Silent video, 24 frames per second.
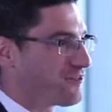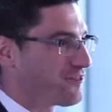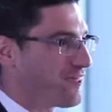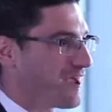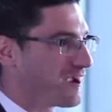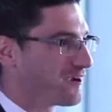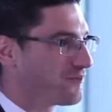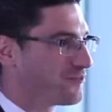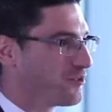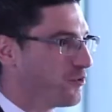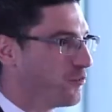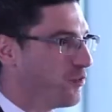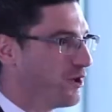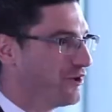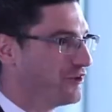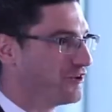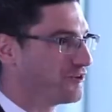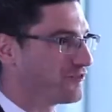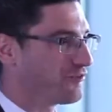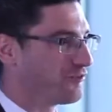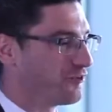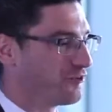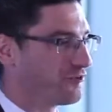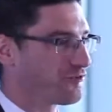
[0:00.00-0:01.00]
thank the
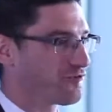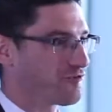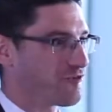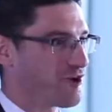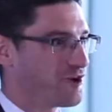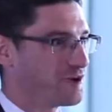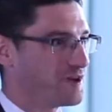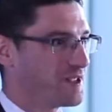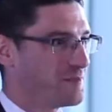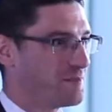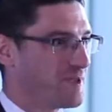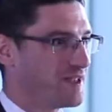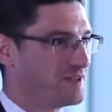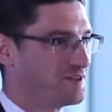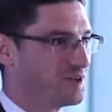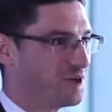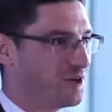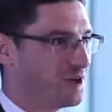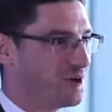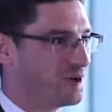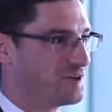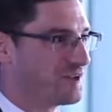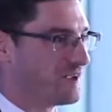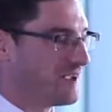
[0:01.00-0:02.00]
wonderful Frody
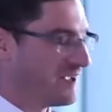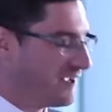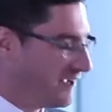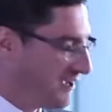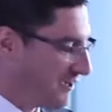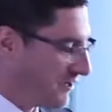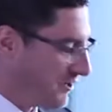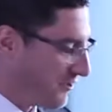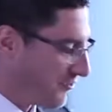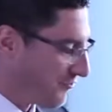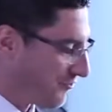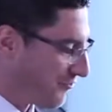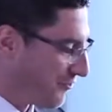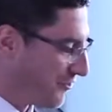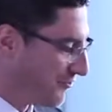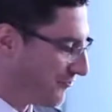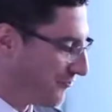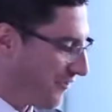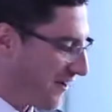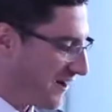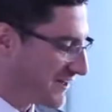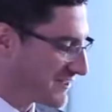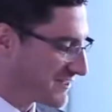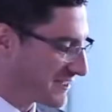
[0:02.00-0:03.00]
Midjord for
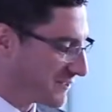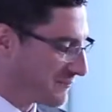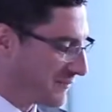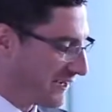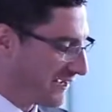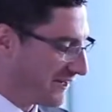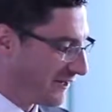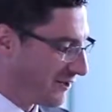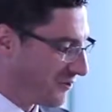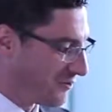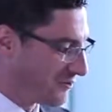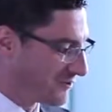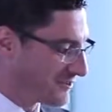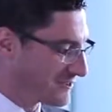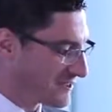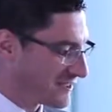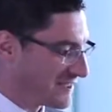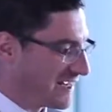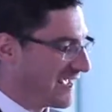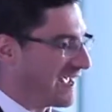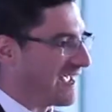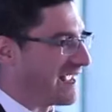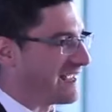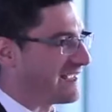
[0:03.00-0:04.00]
inviting me along
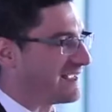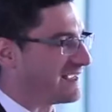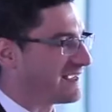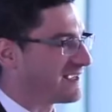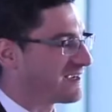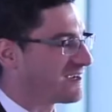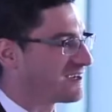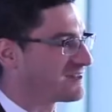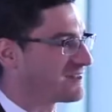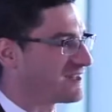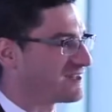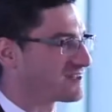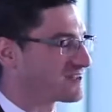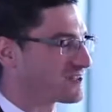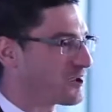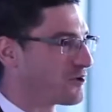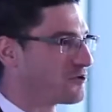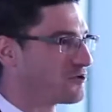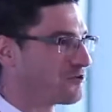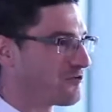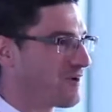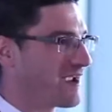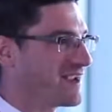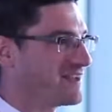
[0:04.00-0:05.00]
today, because it's
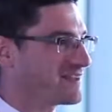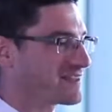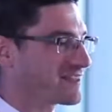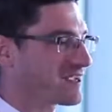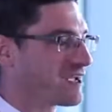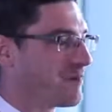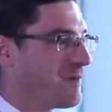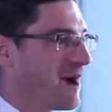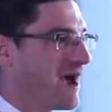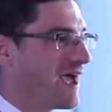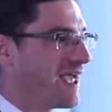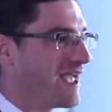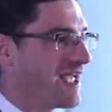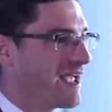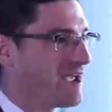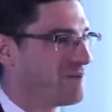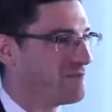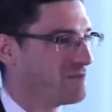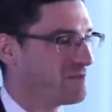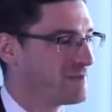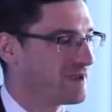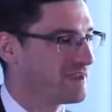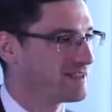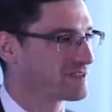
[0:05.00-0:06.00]
so great to come out
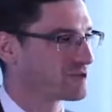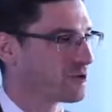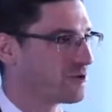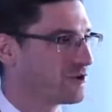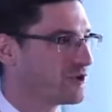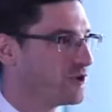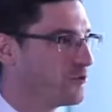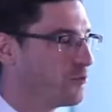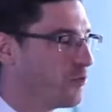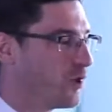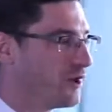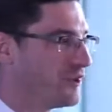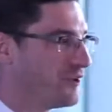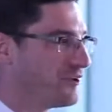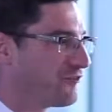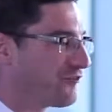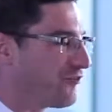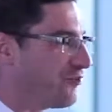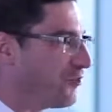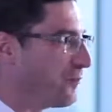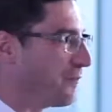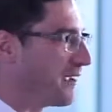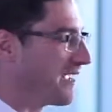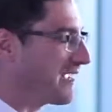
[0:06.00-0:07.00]
here and meet all you
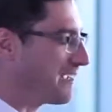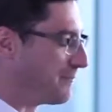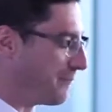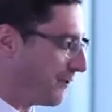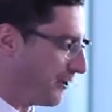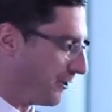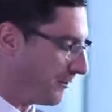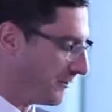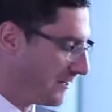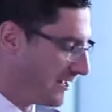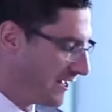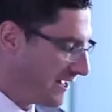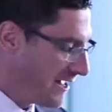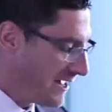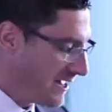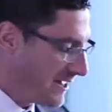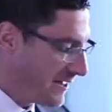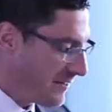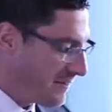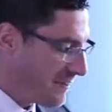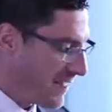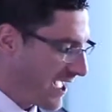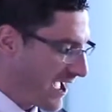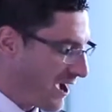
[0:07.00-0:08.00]
wonderful people.
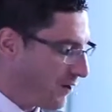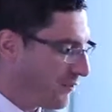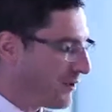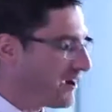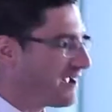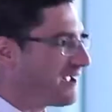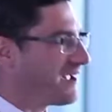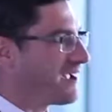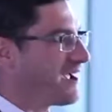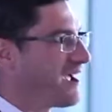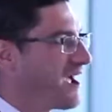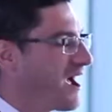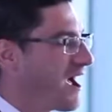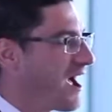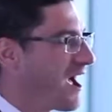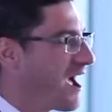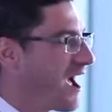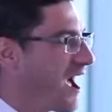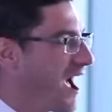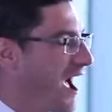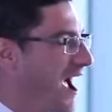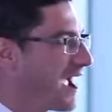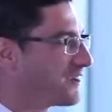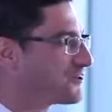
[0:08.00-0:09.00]
Now,
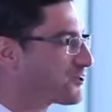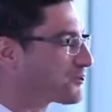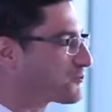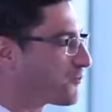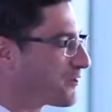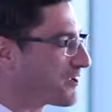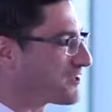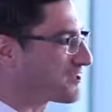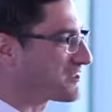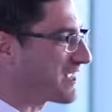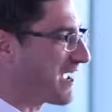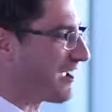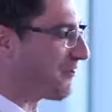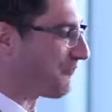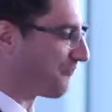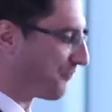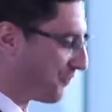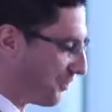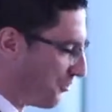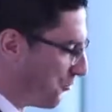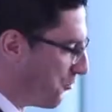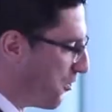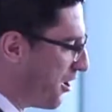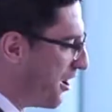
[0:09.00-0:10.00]
I just want to say a
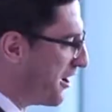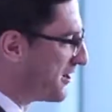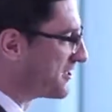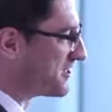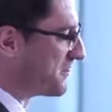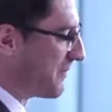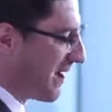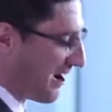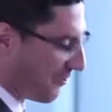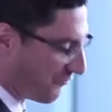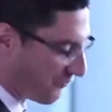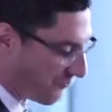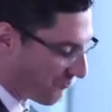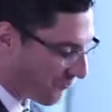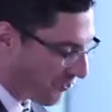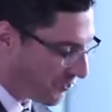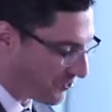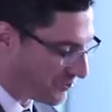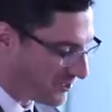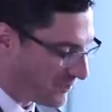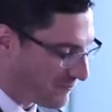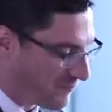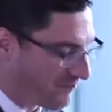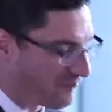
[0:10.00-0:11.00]
few words about
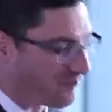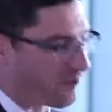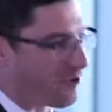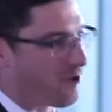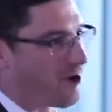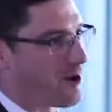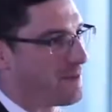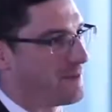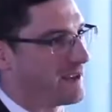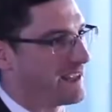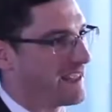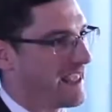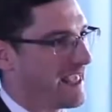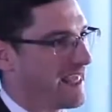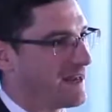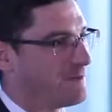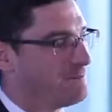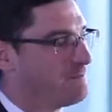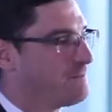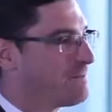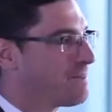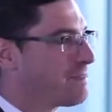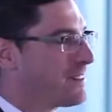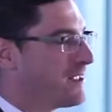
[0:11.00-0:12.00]
Frody before I
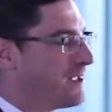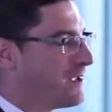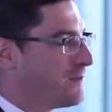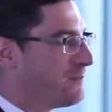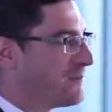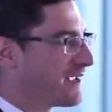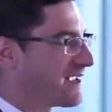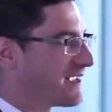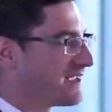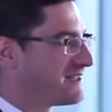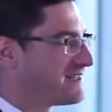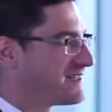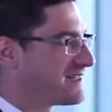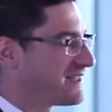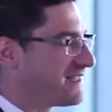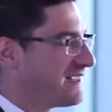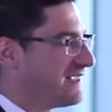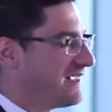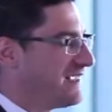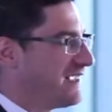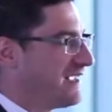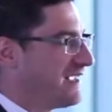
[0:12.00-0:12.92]
begin, because